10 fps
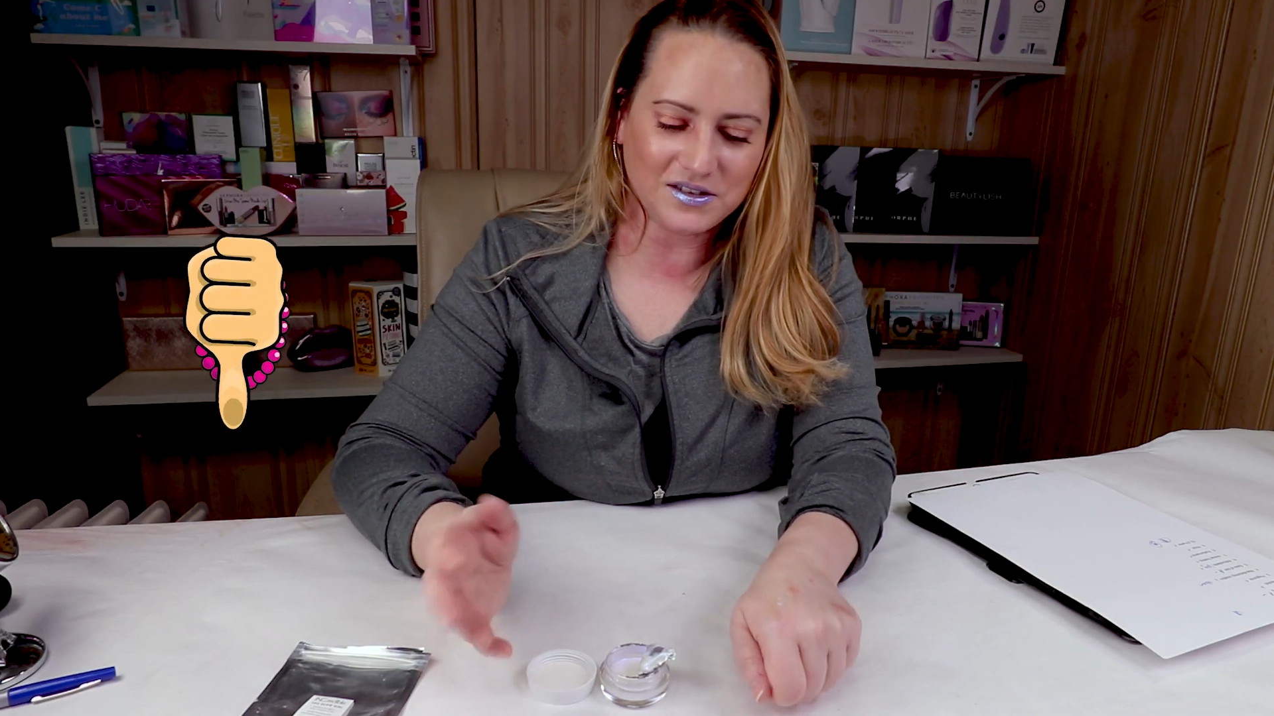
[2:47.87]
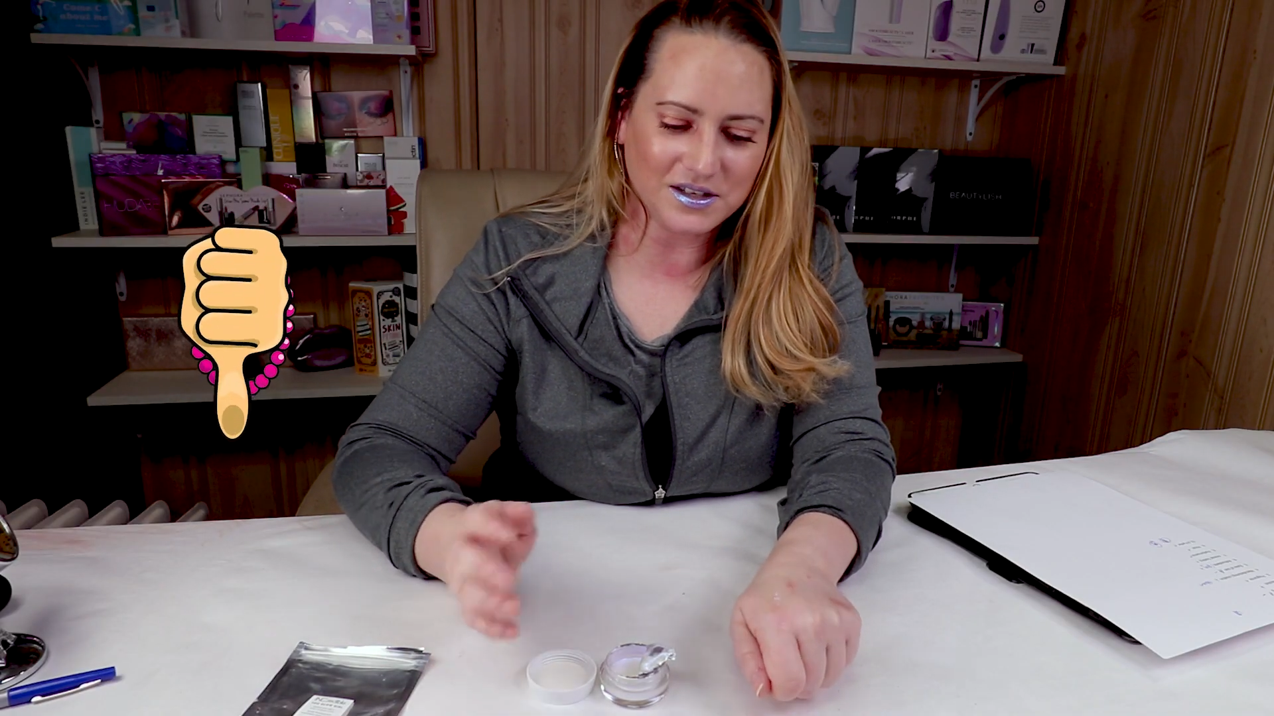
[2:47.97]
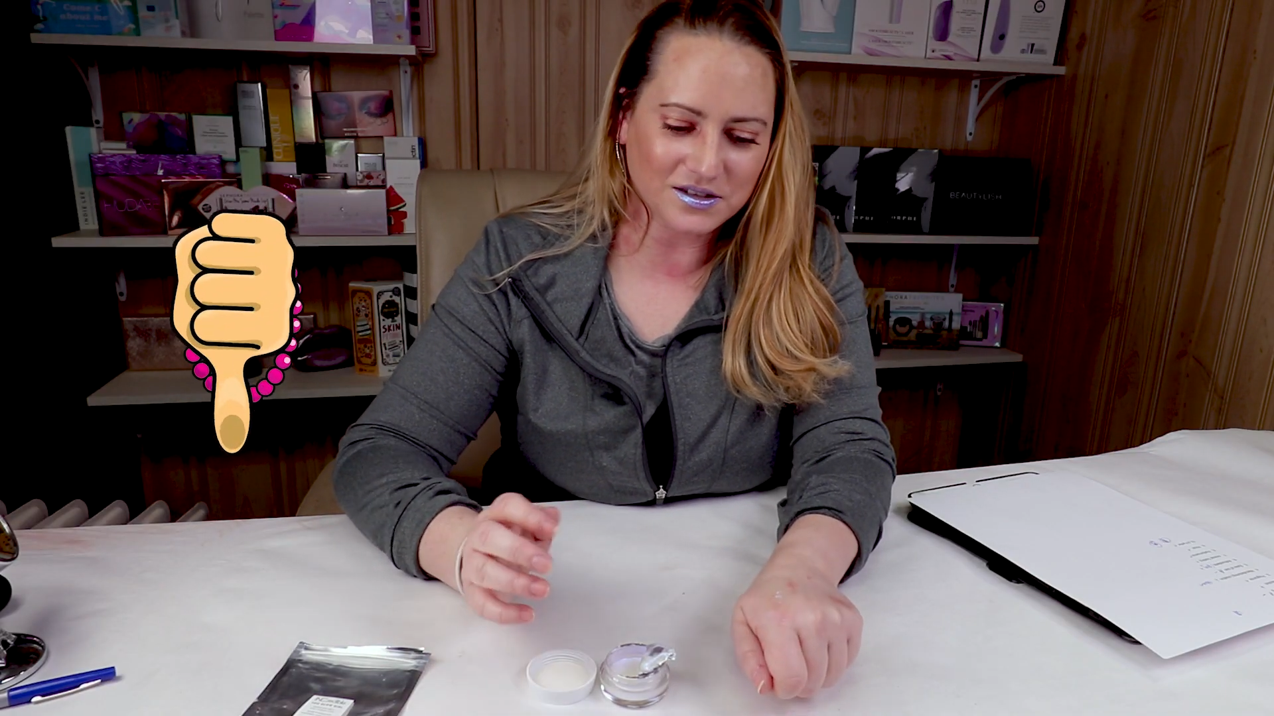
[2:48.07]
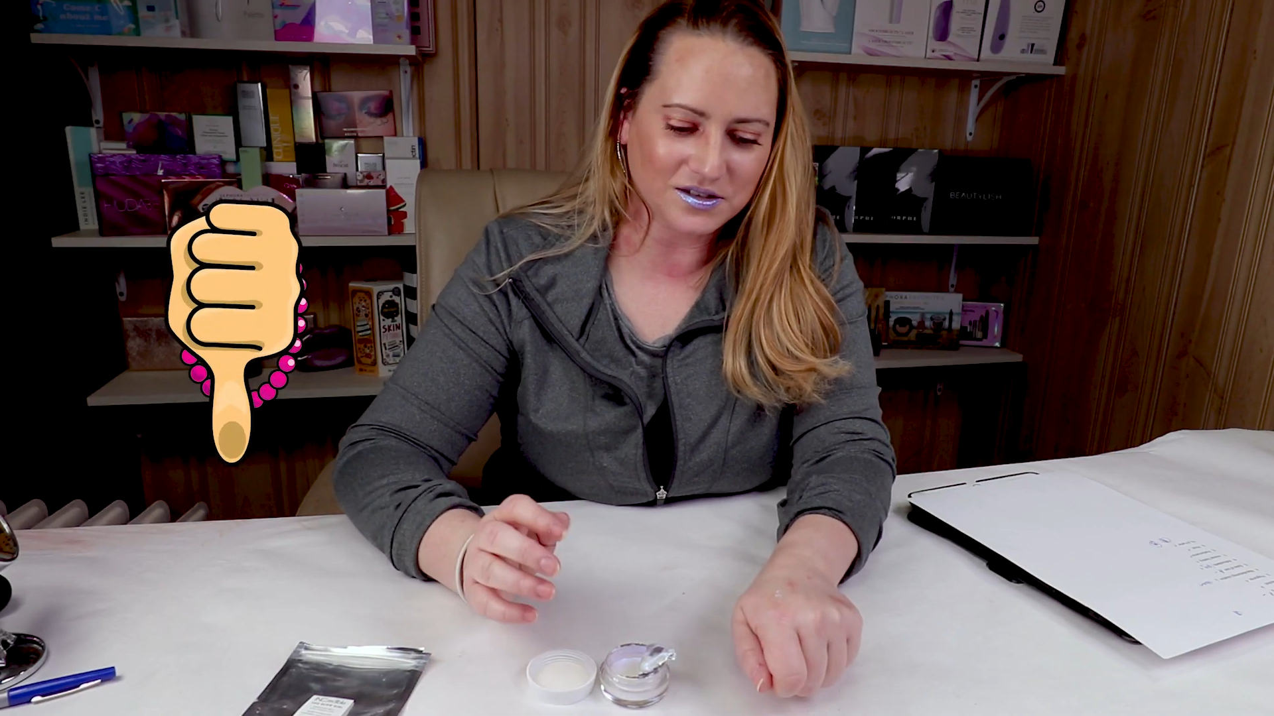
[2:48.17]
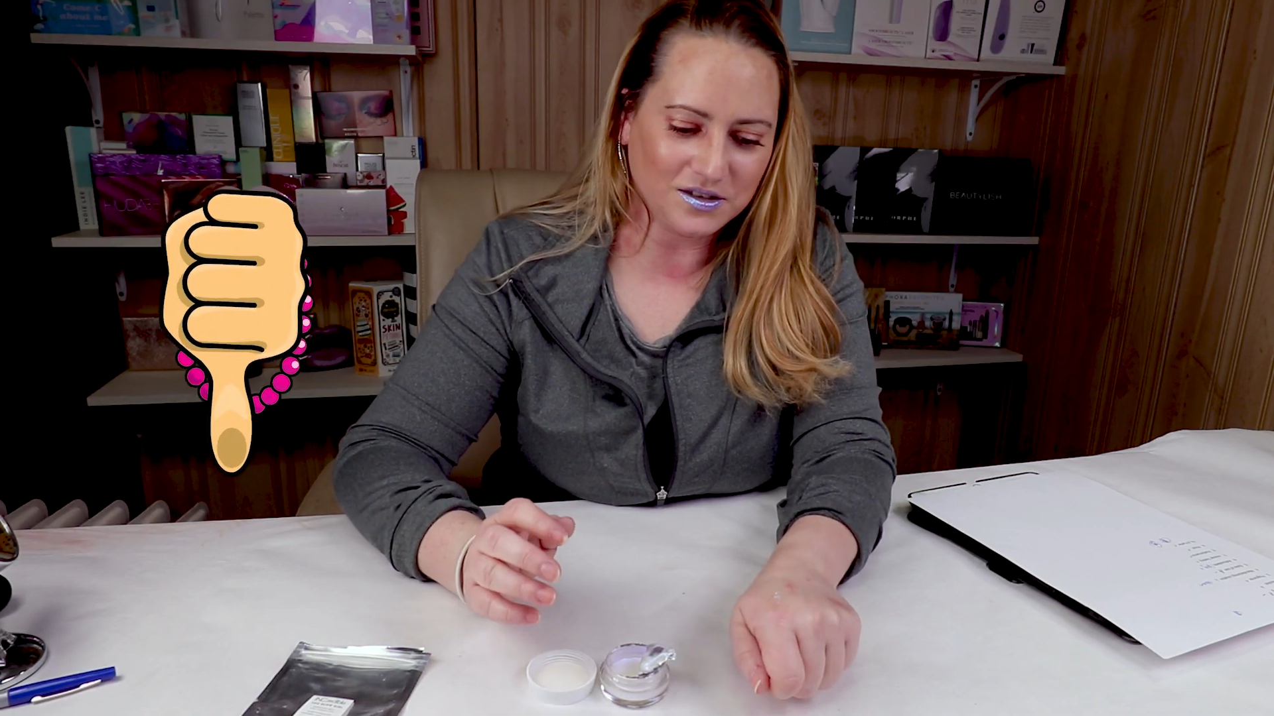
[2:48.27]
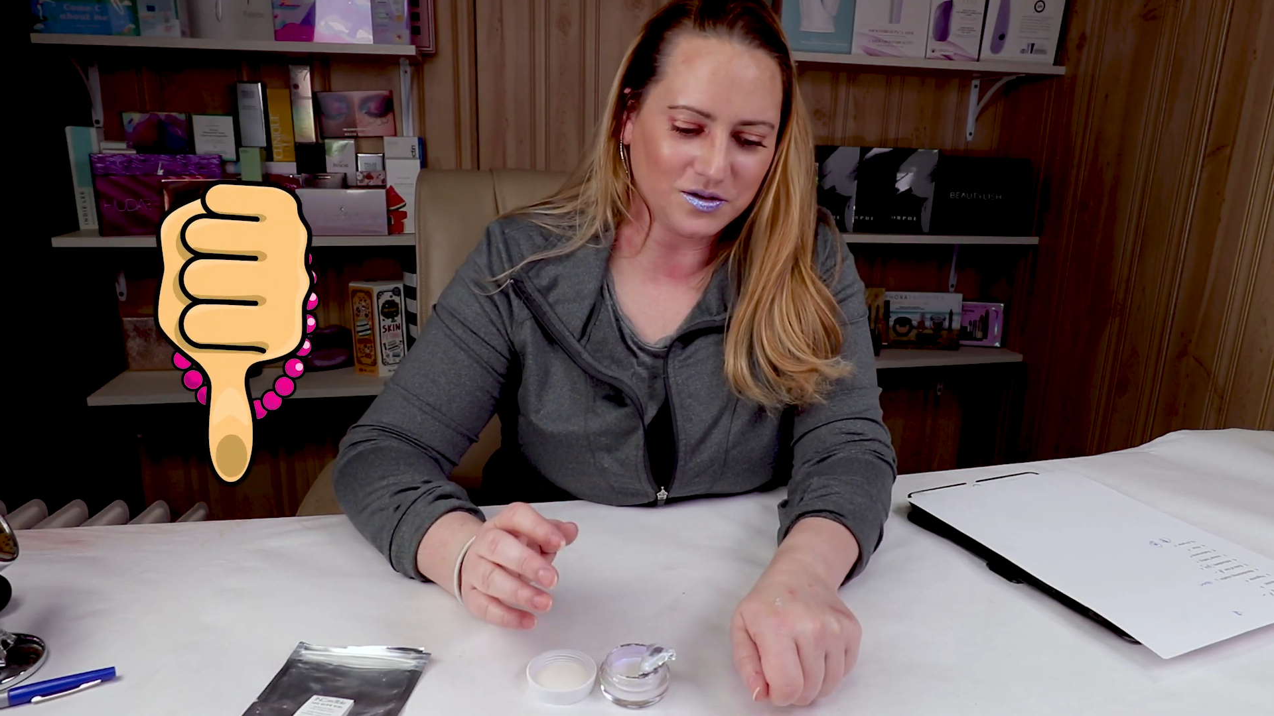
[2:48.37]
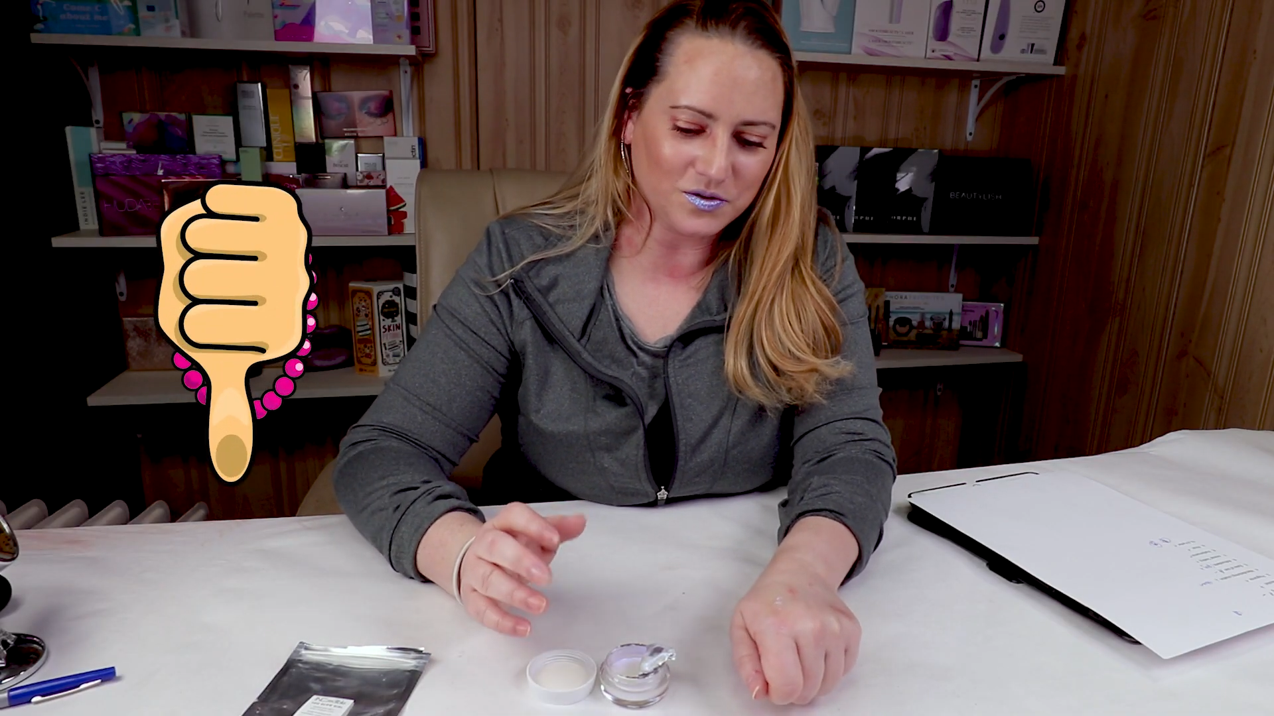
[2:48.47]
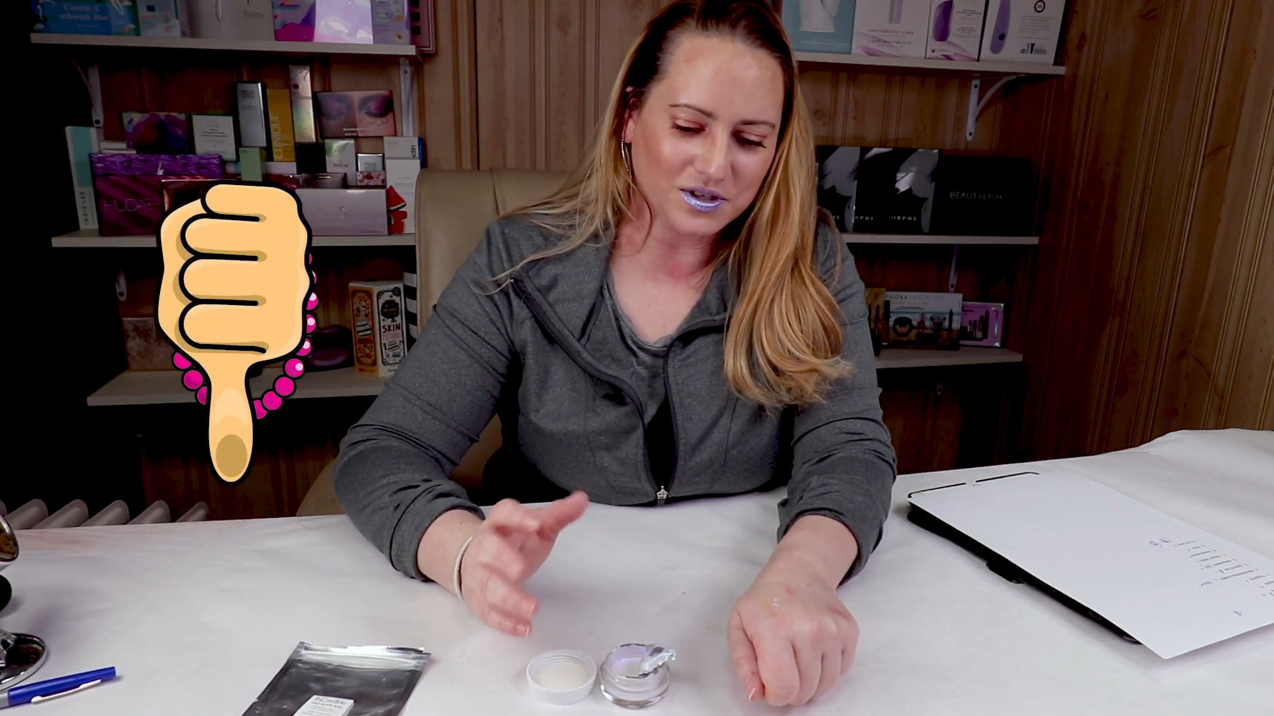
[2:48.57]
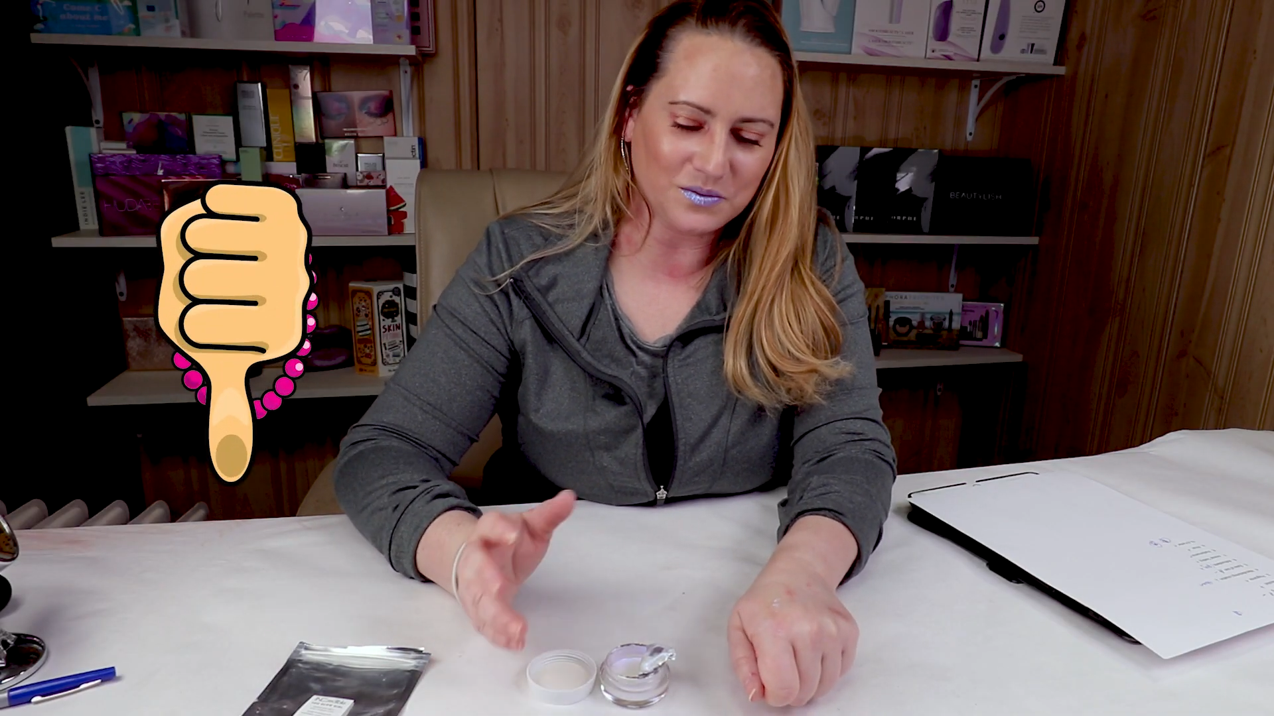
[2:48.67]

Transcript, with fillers: easiest to use.